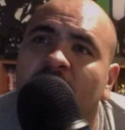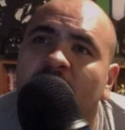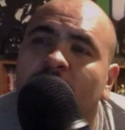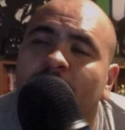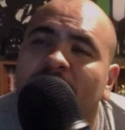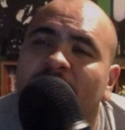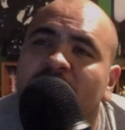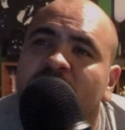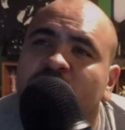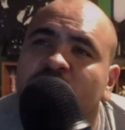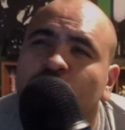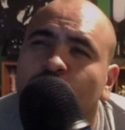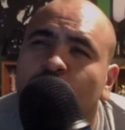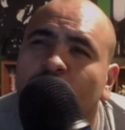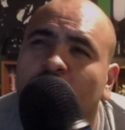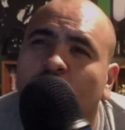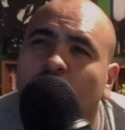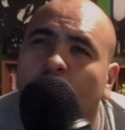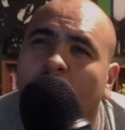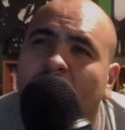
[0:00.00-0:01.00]
had been
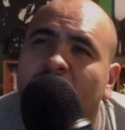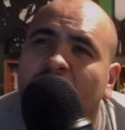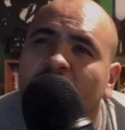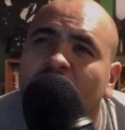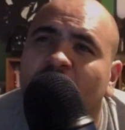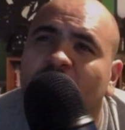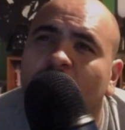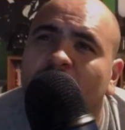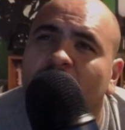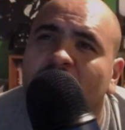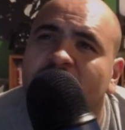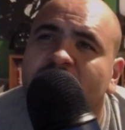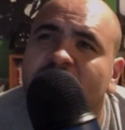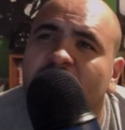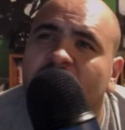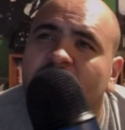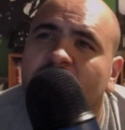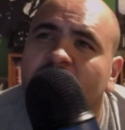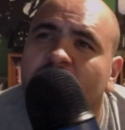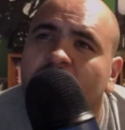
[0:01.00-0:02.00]
super quiet from his
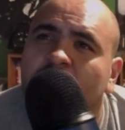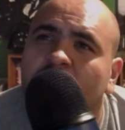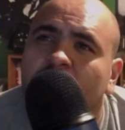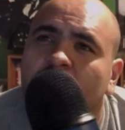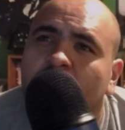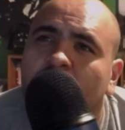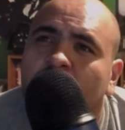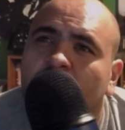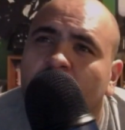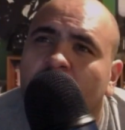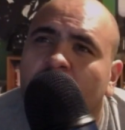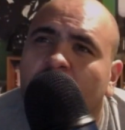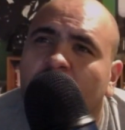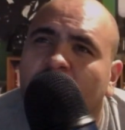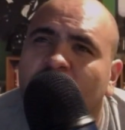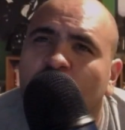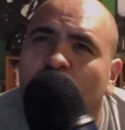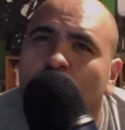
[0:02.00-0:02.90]
end. I don't